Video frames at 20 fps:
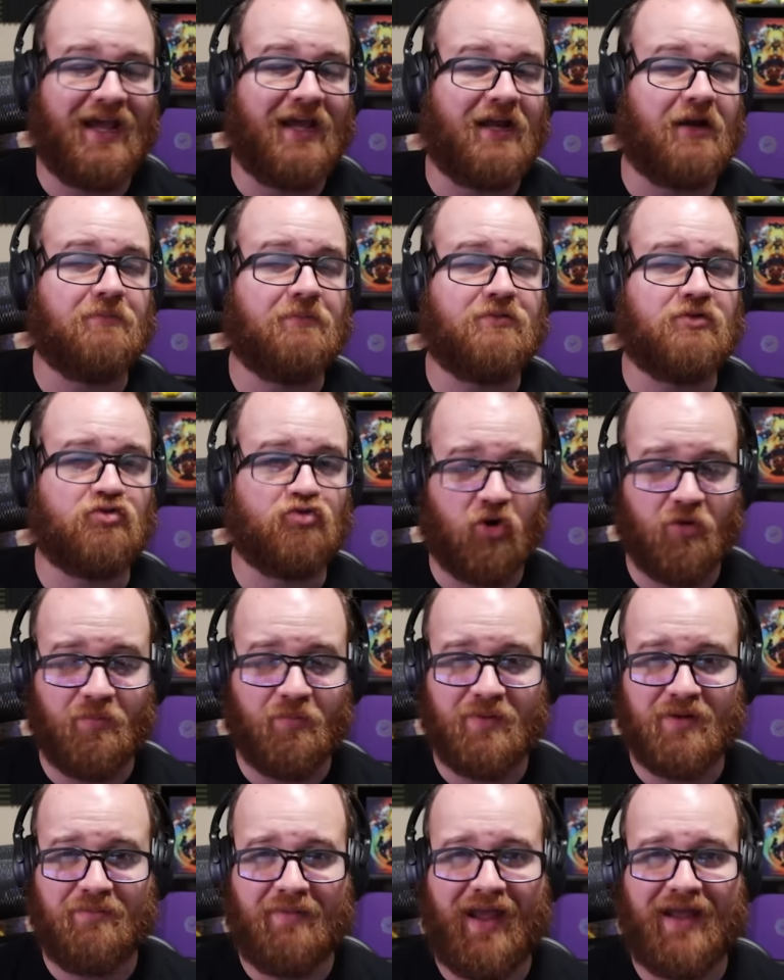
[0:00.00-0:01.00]
and
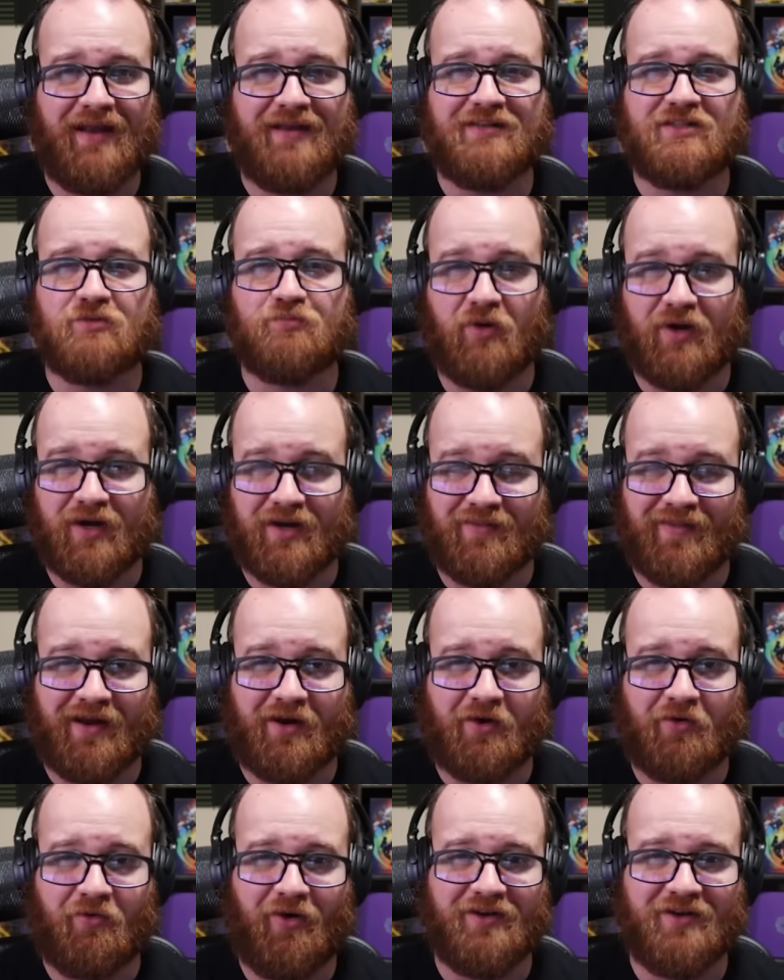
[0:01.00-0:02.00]
Absorbing Man spreading
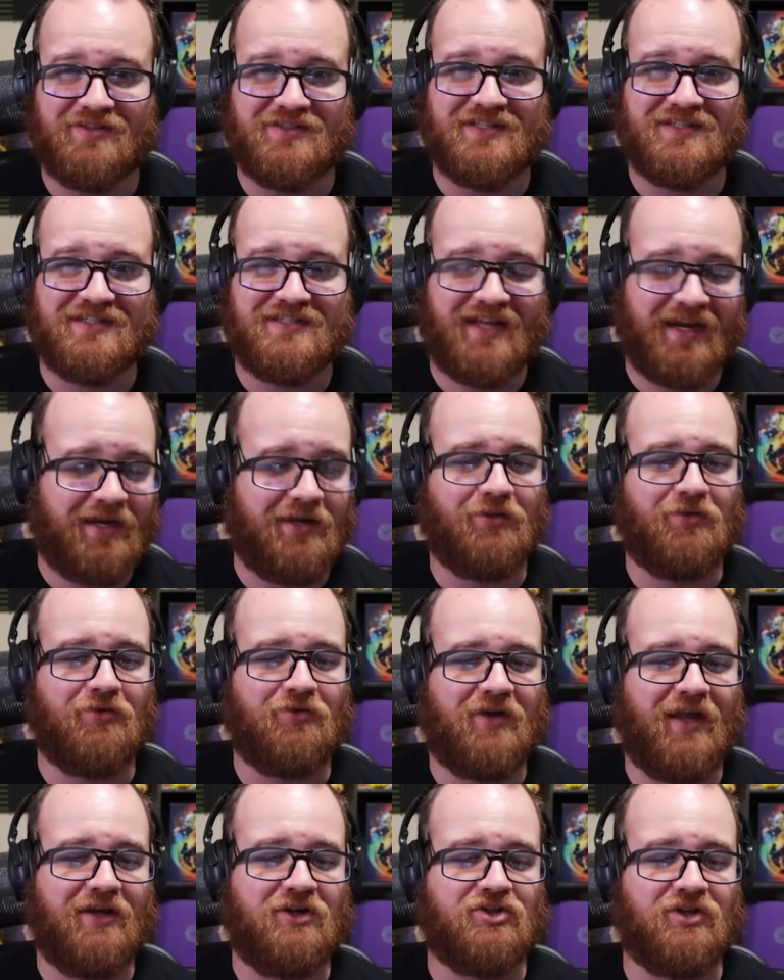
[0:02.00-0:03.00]
that across the second
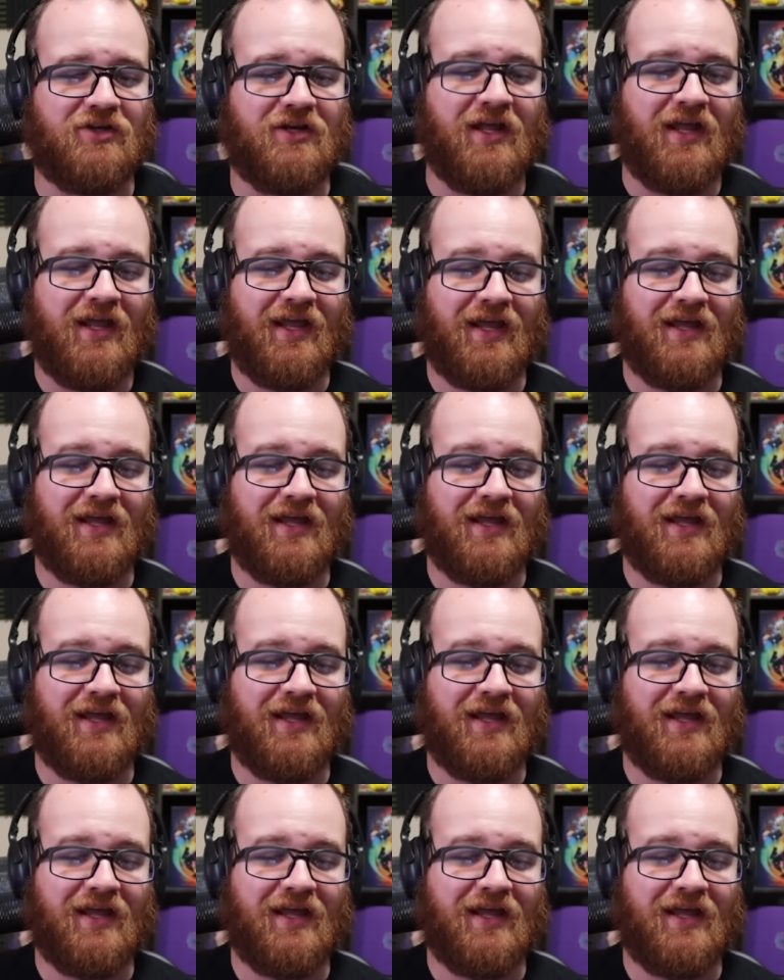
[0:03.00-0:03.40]
location